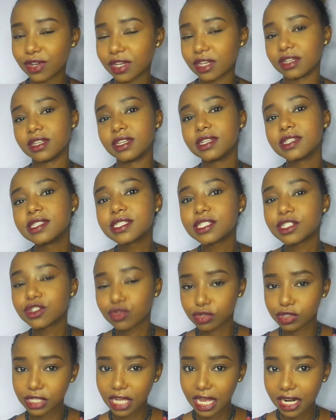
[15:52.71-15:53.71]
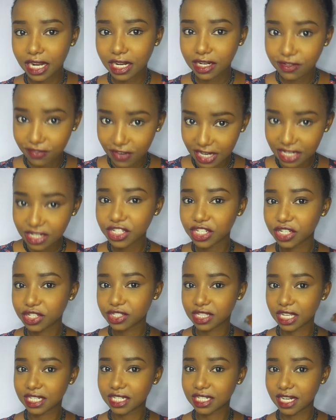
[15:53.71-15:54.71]
okay, it was an
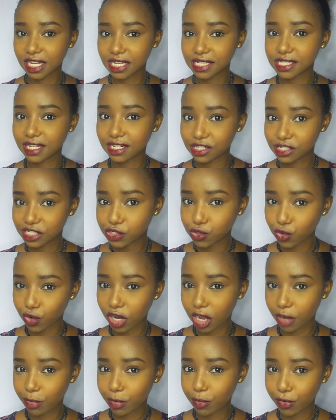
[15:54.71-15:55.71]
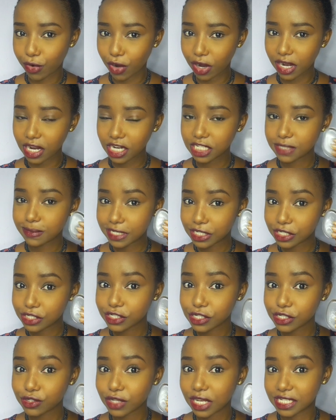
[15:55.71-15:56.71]
advantage that it doesn't soak up product, but
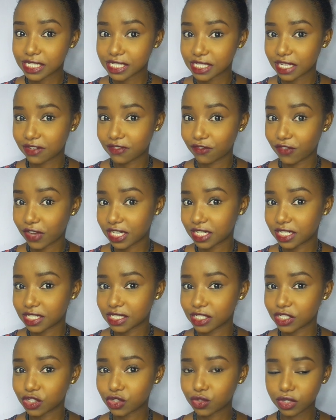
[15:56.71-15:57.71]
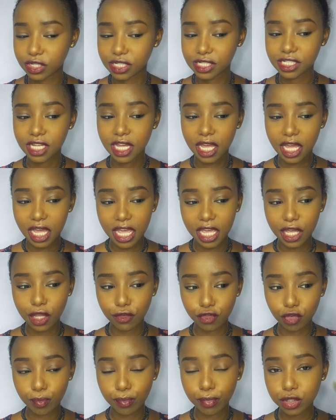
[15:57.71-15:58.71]
it's also a disadvantage because
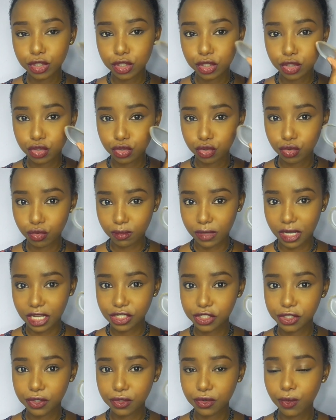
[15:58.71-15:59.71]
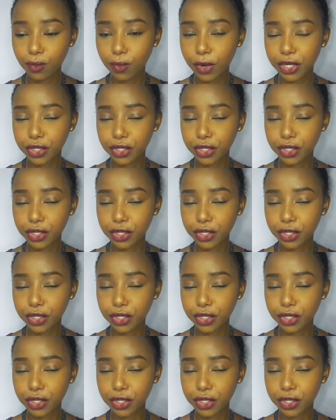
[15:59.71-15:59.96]
if you put too much, you know,